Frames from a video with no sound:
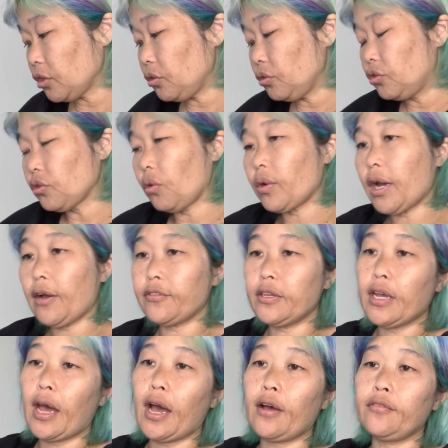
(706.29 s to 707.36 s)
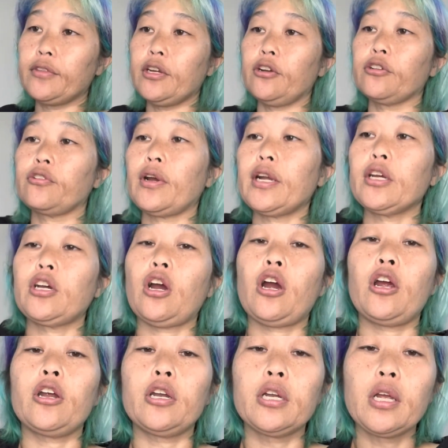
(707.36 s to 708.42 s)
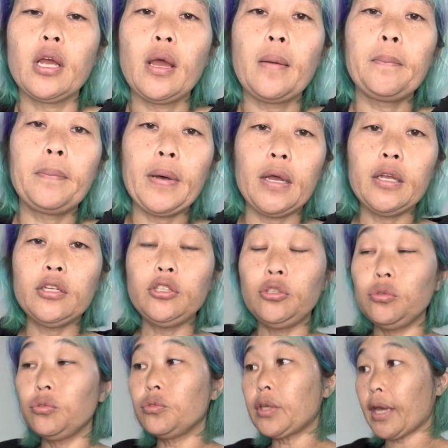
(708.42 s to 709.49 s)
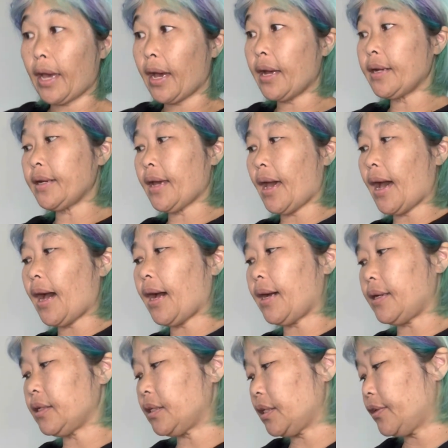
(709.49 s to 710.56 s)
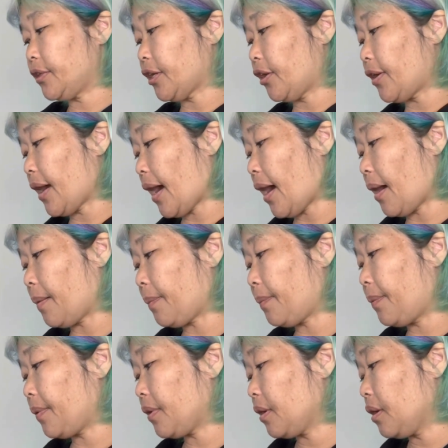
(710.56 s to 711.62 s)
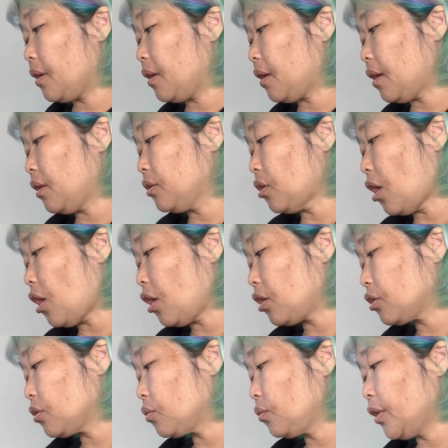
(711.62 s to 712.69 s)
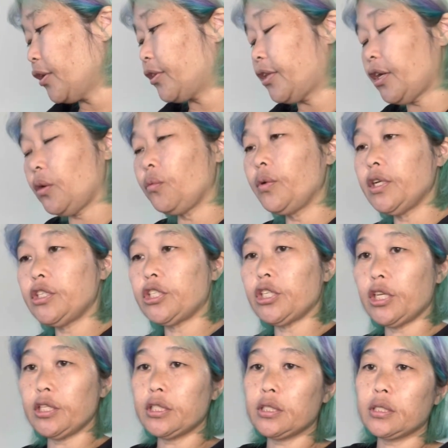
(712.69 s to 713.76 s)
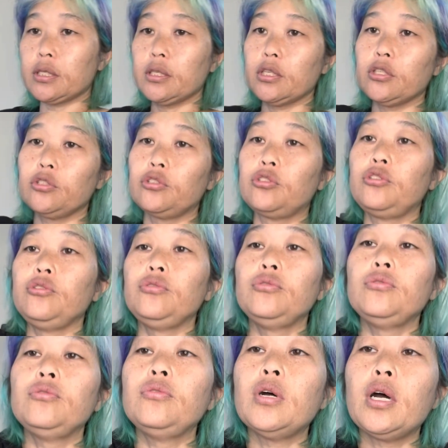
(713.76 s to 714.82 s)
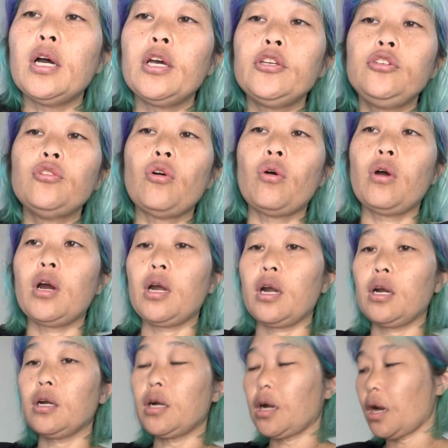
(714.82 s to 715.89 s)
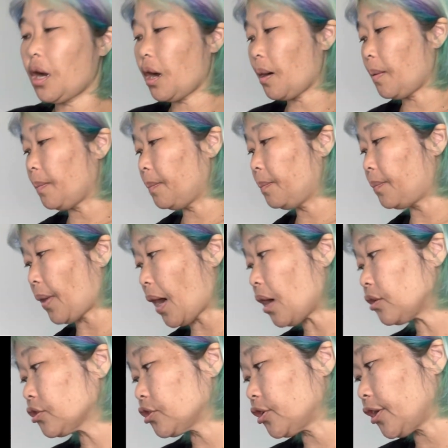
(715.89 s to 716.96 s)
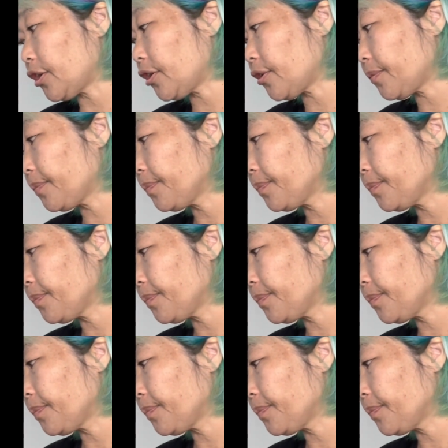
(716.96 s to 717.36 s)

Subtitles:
You don't have to have their credit card, but you can add their app along with their widget to your browser,